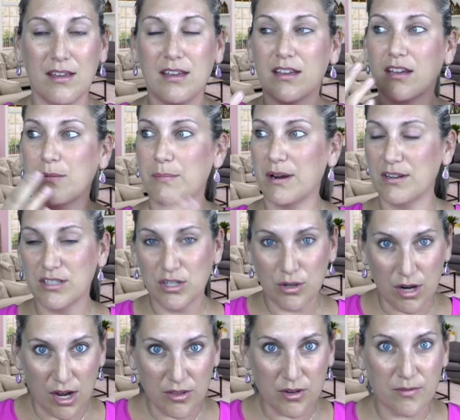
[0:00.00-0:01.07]
compared to
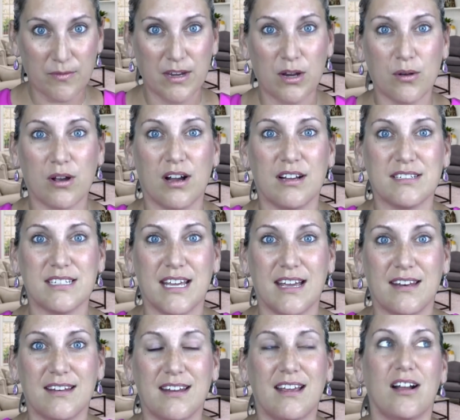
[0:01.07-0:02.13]
your other video
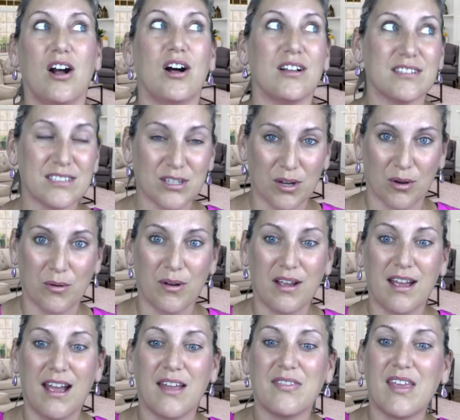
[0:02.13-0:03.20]
content also
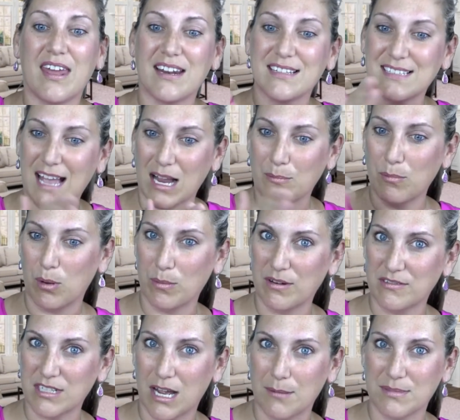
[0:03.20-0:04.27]
at that exact moment of
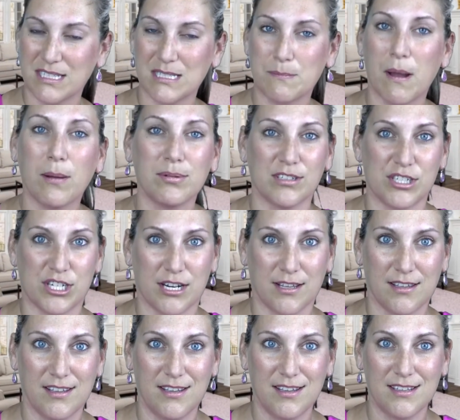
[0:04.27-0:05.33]
time since publishing.
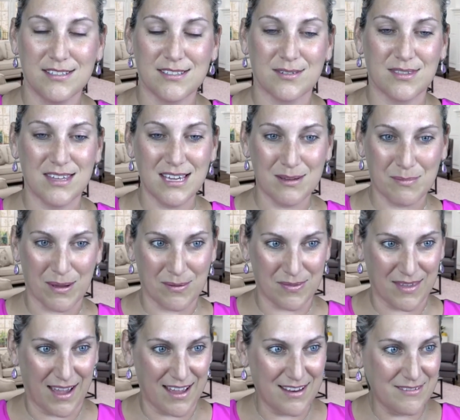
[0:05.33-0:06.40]
So think about
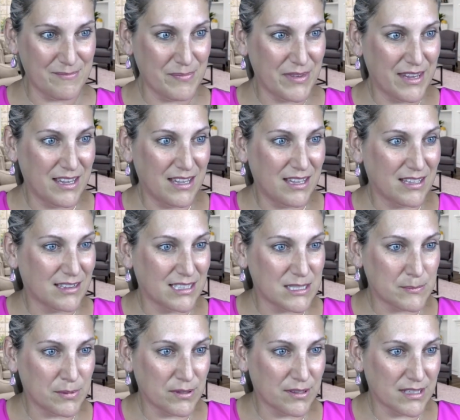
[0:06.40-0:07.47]
that. And let's
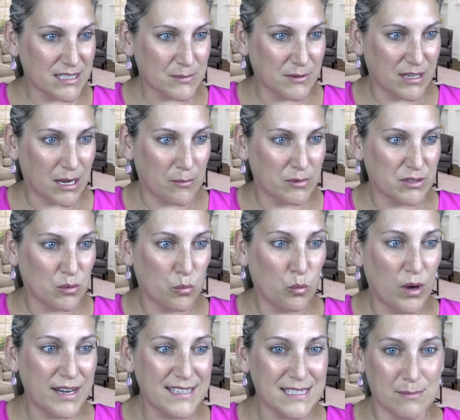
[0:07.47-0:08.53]
pull this one up. So
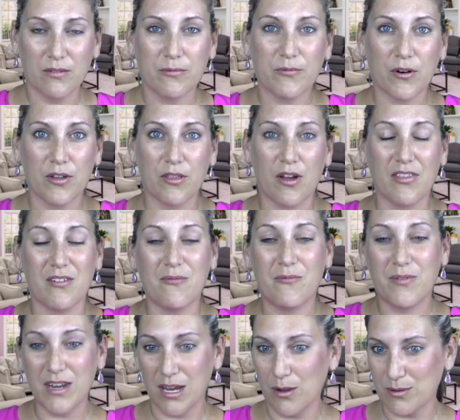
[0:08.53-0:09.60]
what is it meant for on the
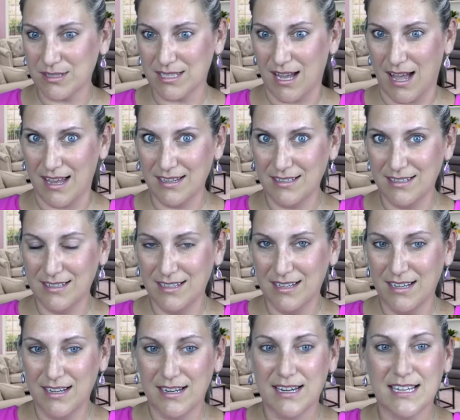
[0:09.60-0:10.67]
video side?
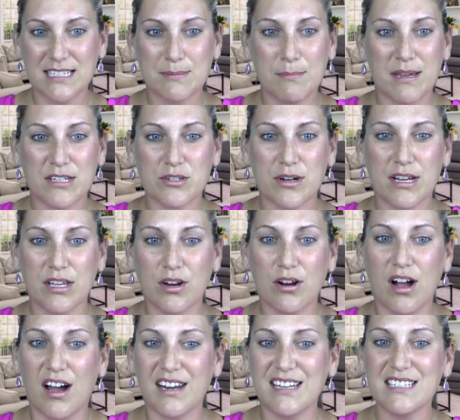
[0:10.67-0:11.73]
It's measuring
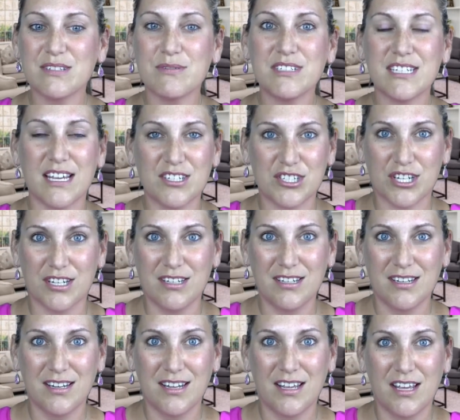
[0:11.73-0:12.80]
your audience
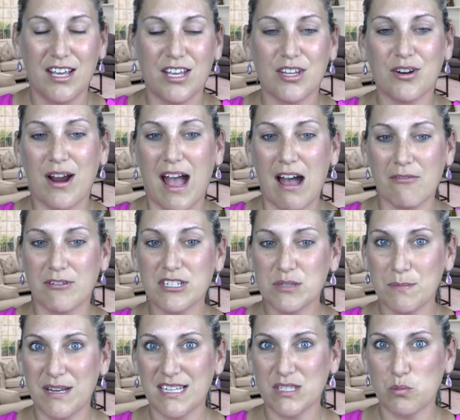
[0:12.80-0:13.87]
retention, your average
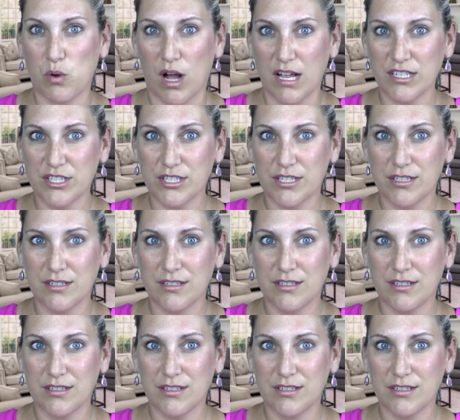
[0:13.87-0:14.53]
minutes watched.